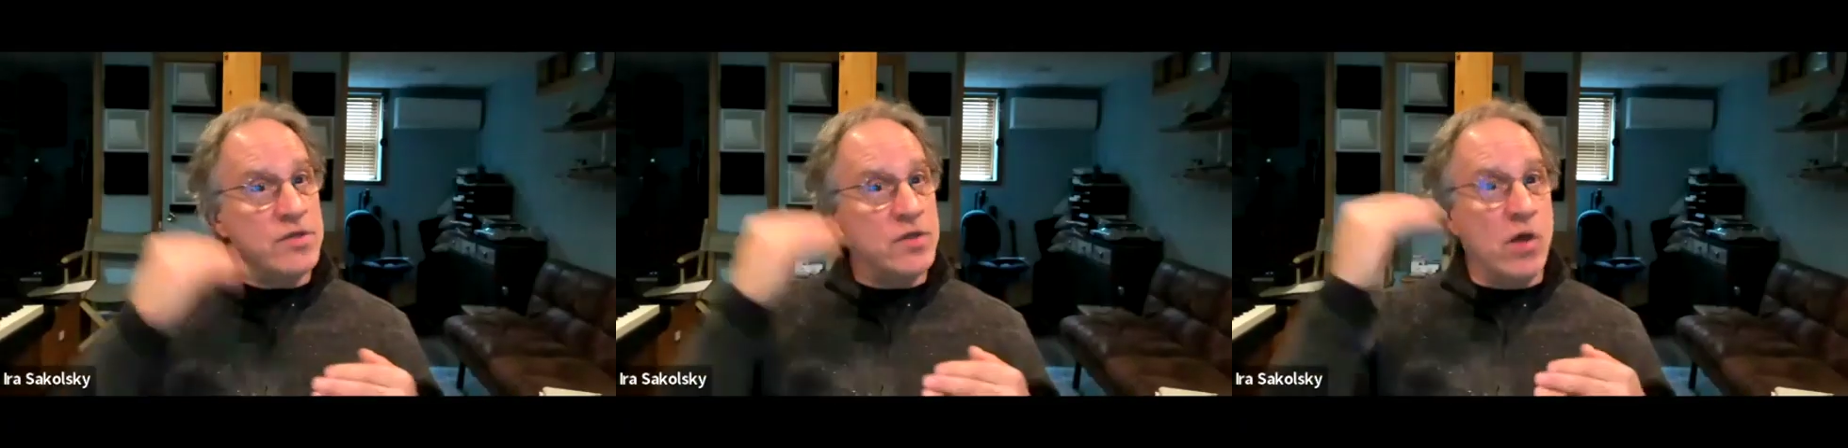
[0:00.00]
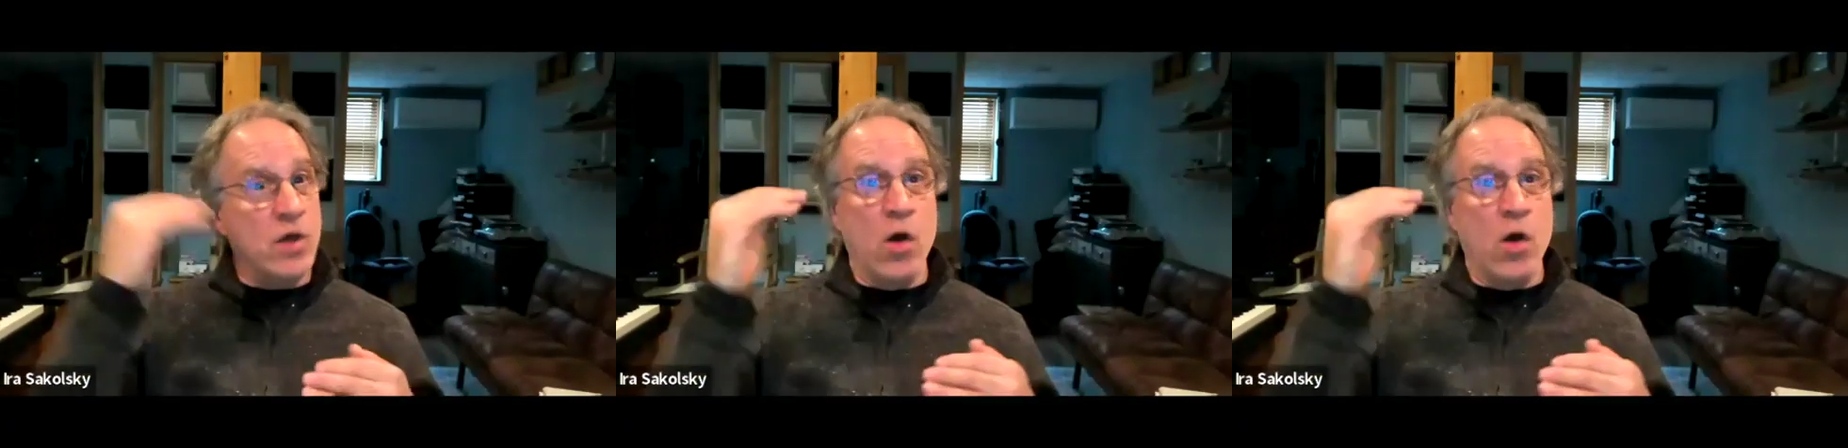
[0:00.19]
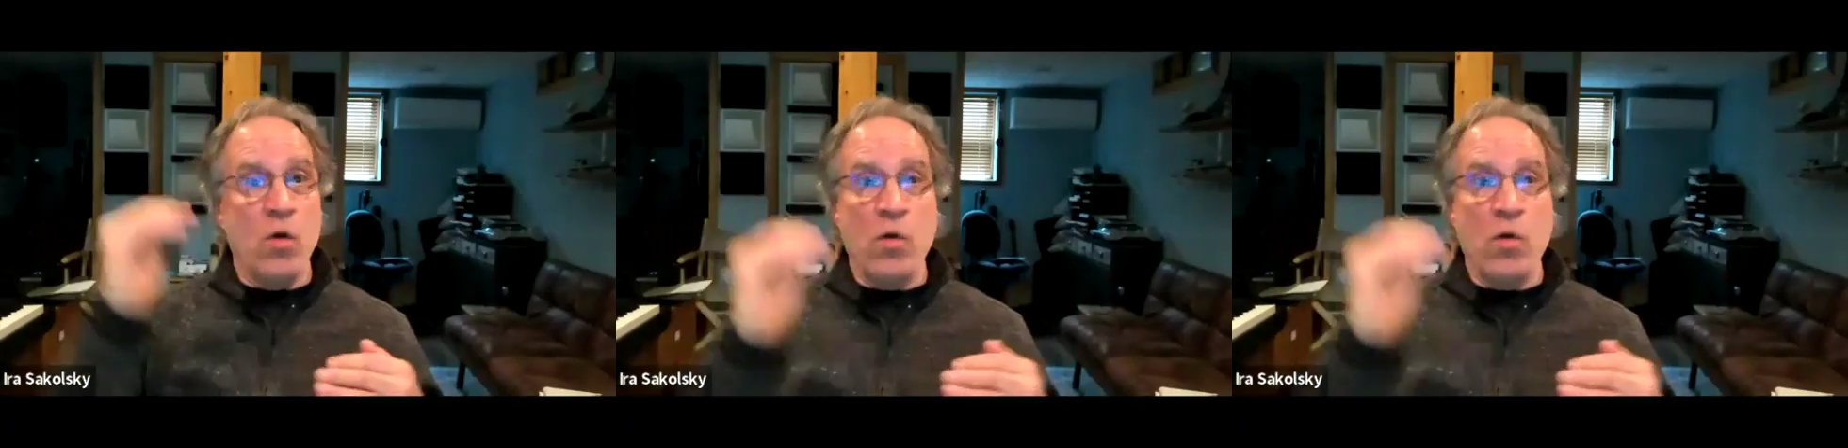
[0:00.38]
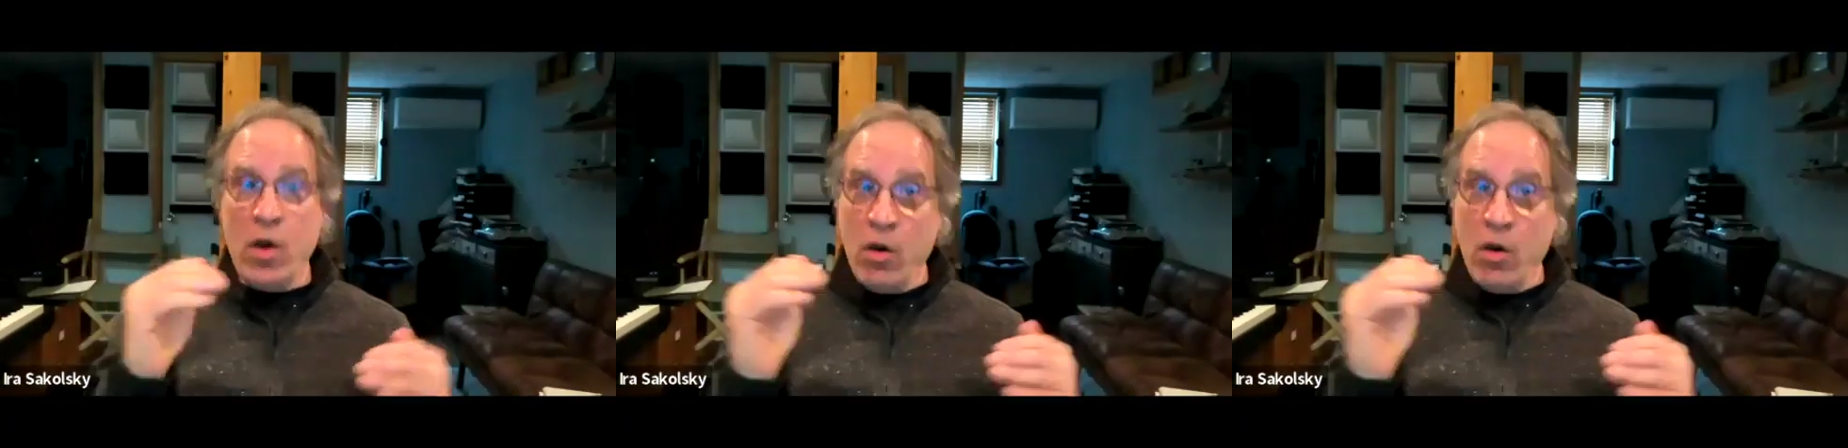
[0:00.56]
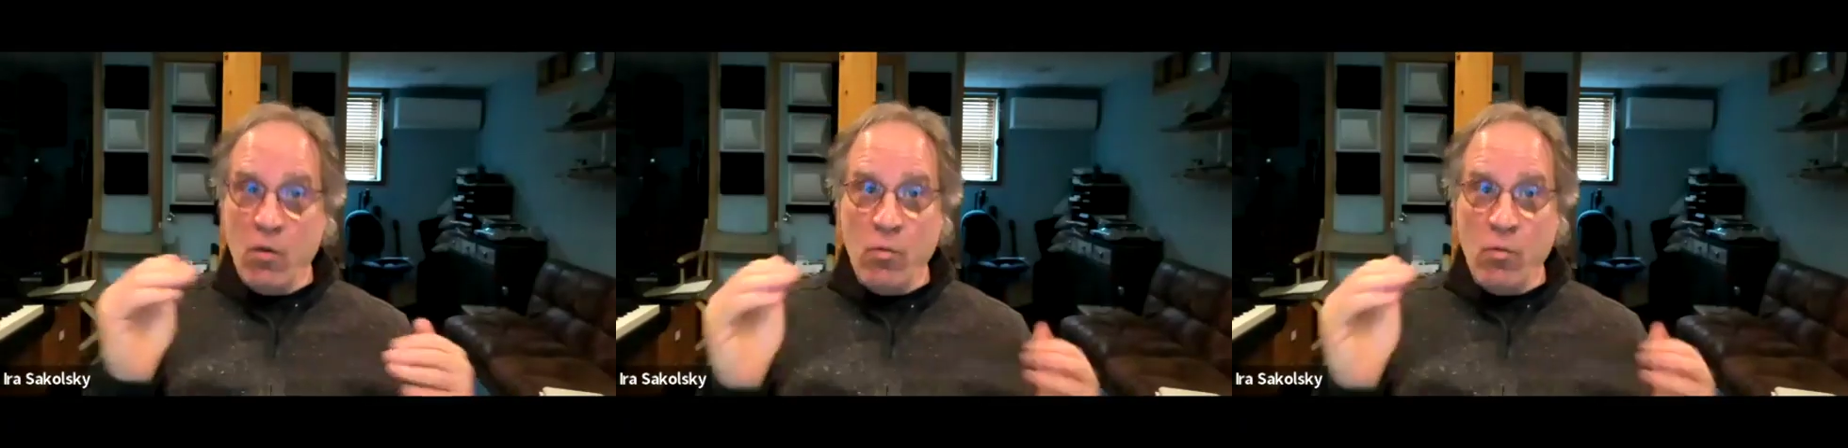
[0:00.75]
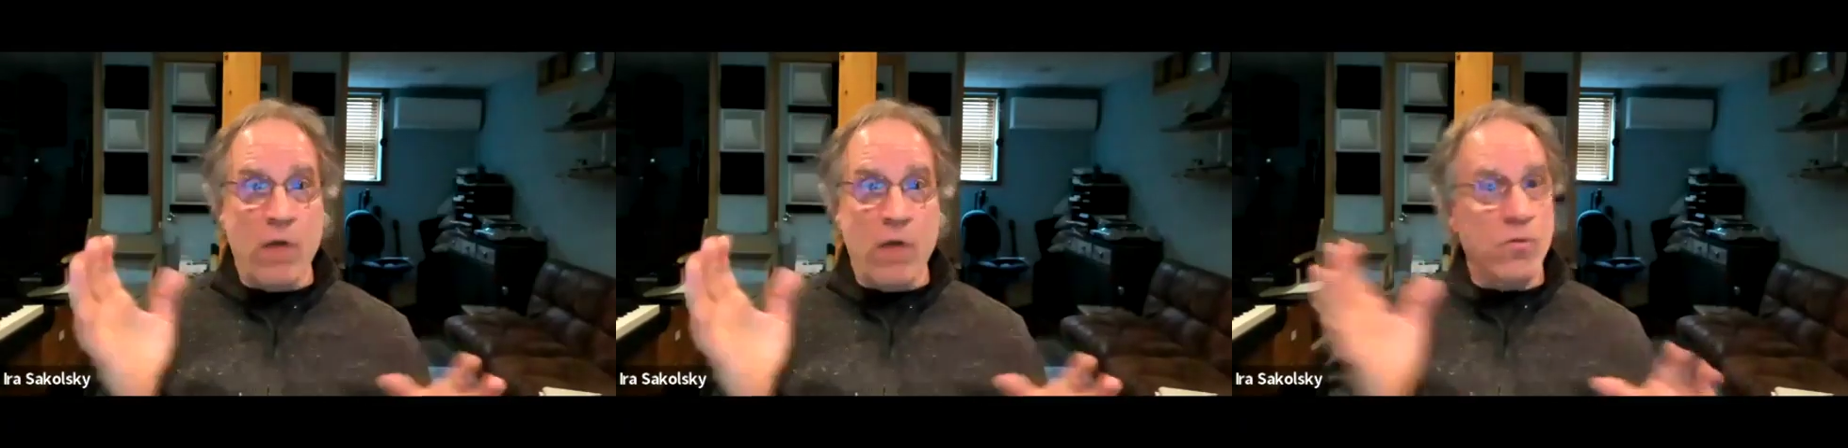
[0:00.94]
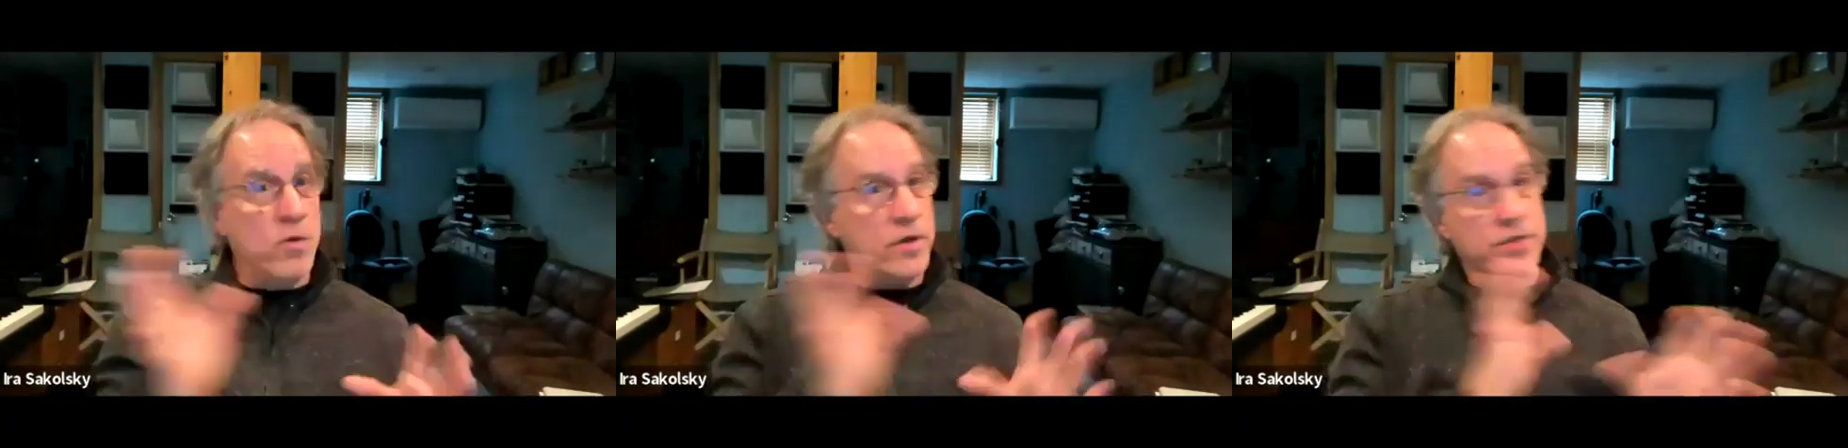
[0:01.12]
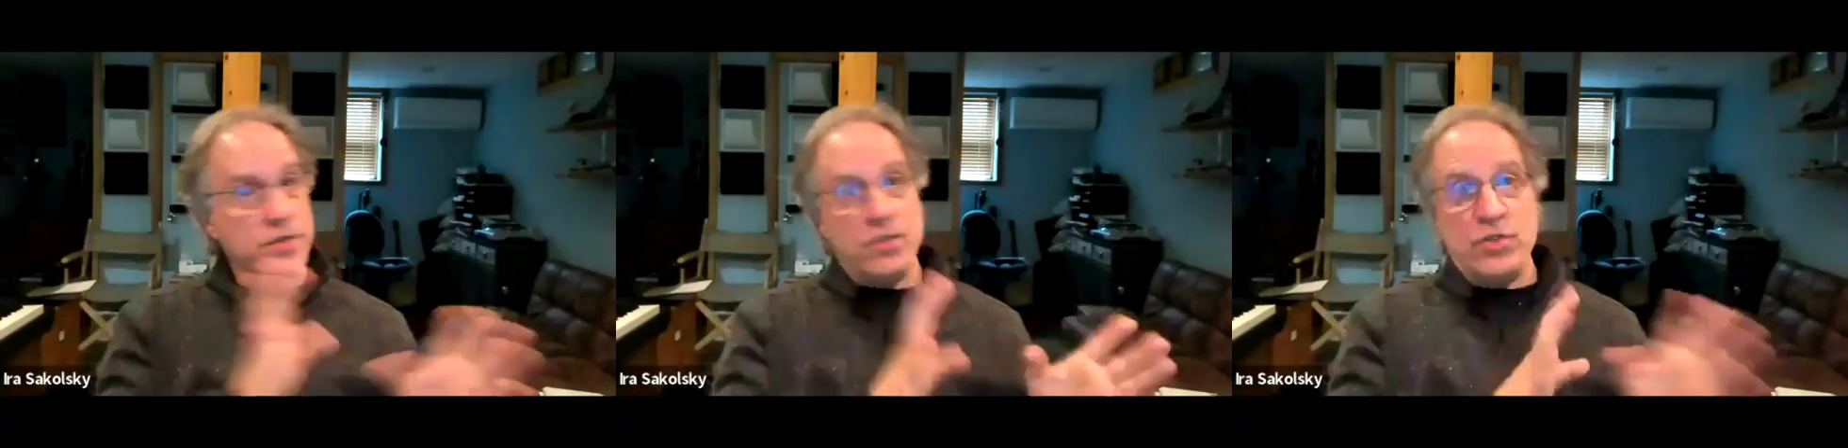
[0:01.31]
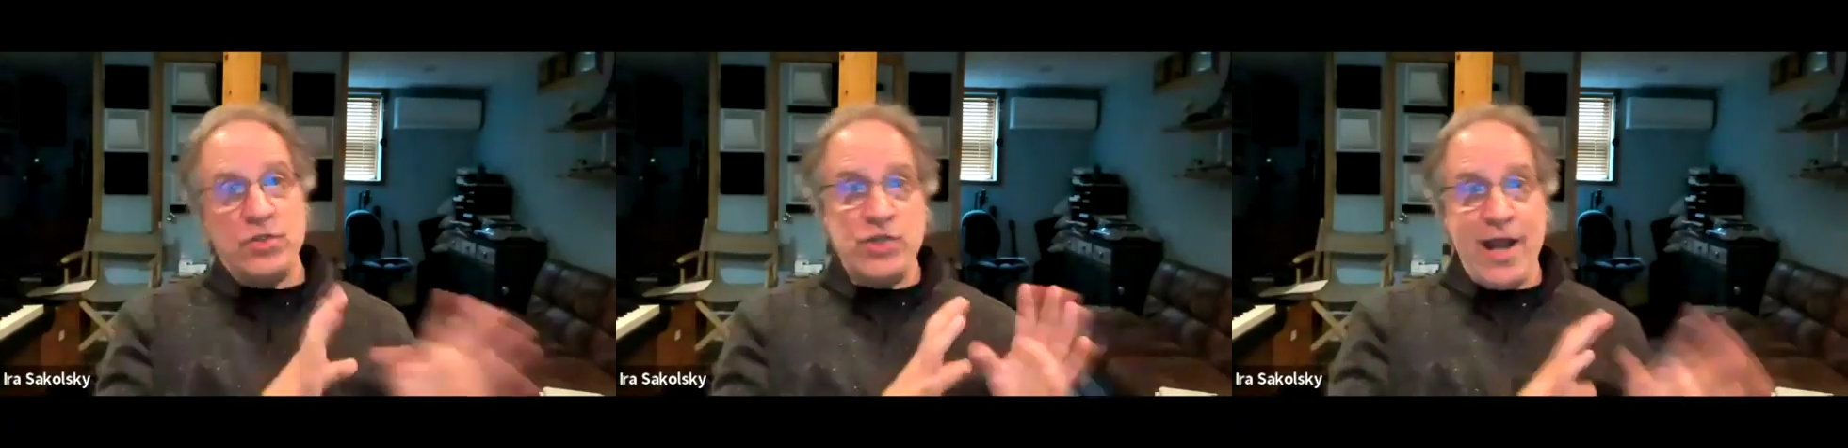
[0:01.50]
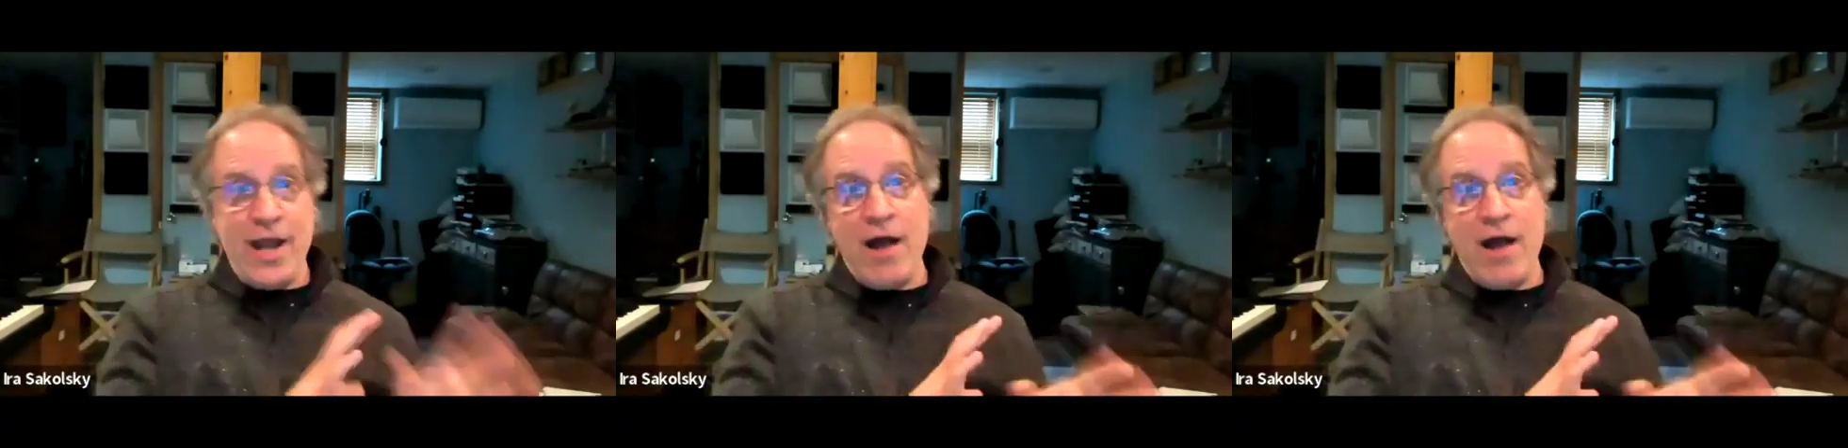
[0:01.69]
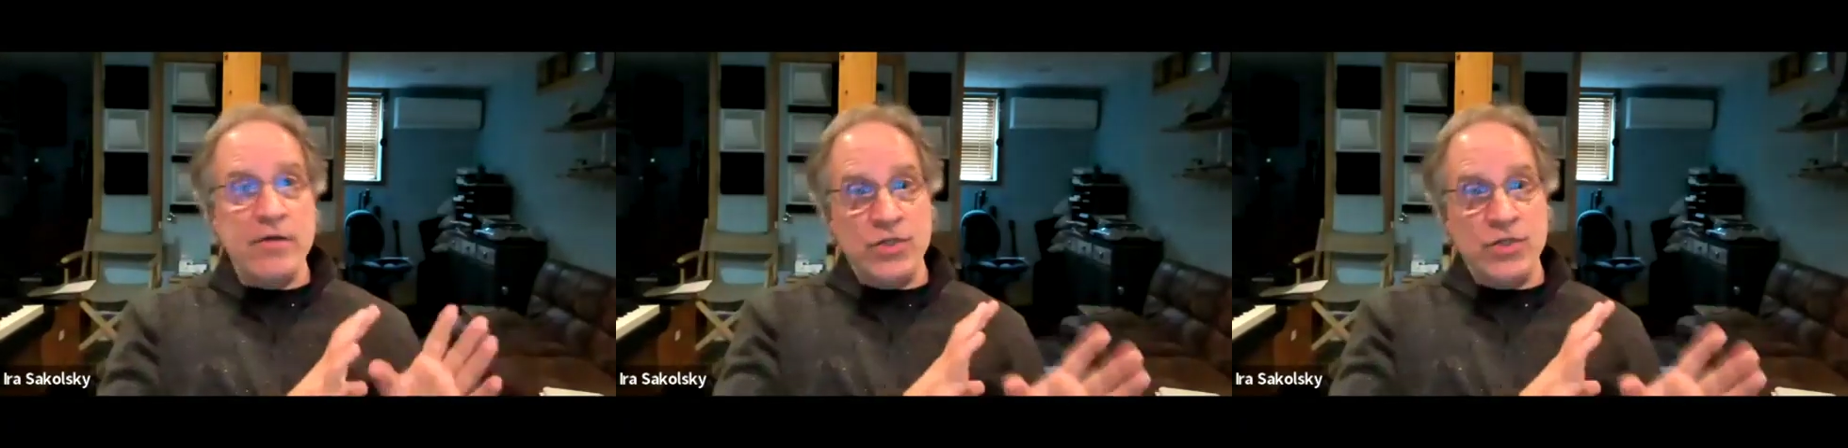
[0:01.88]
So what was
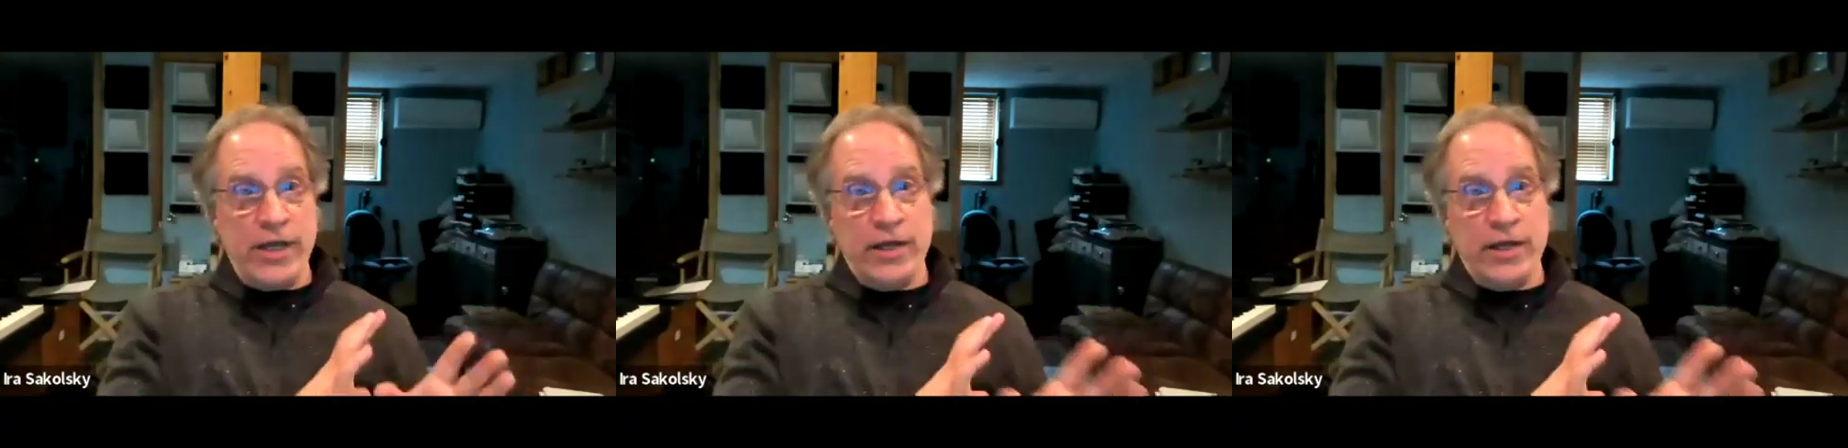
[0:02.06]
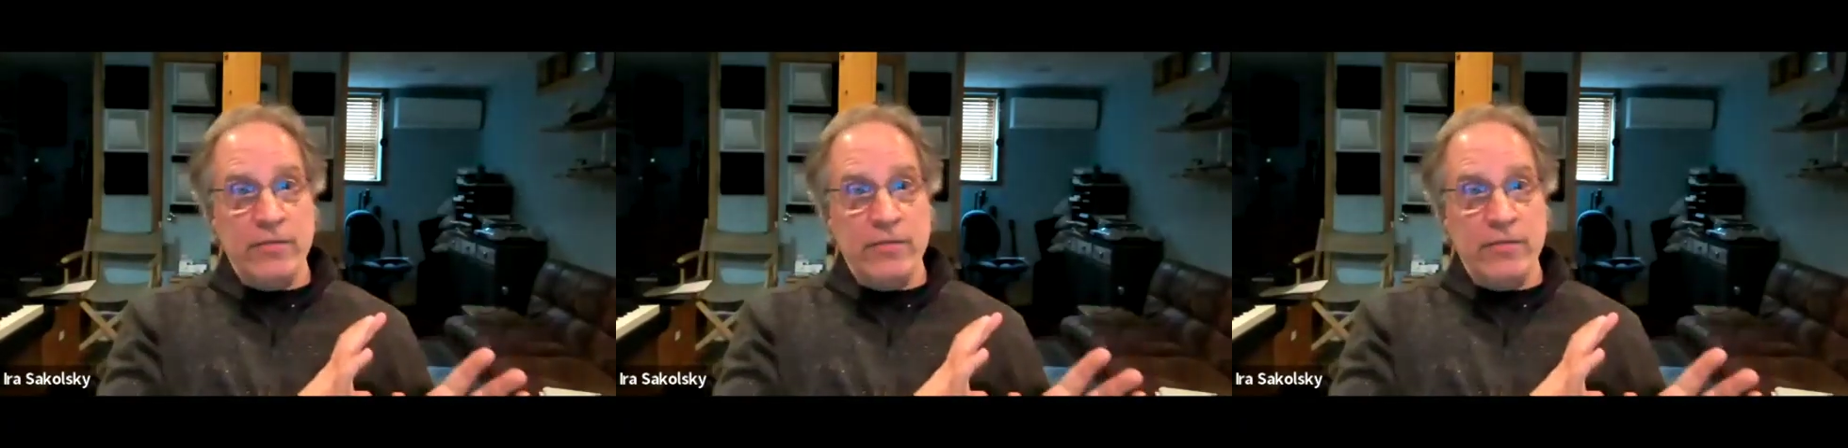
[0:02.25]
challenging